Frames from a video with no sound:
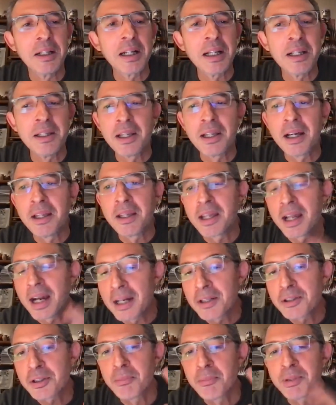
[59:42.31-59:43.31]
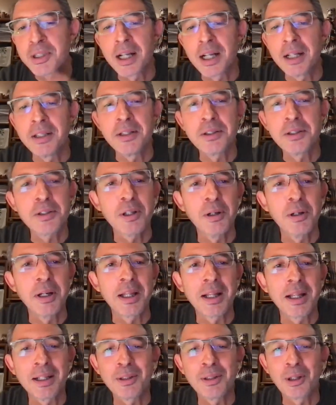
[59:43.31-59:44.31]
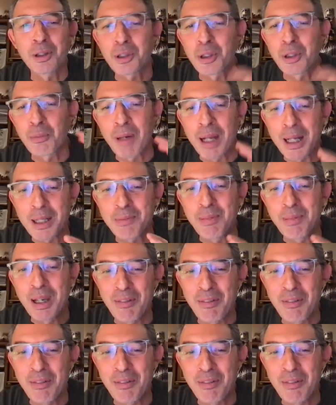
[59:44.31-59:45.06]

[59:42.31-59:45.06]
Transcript: And there are some studies showing that toxoplasma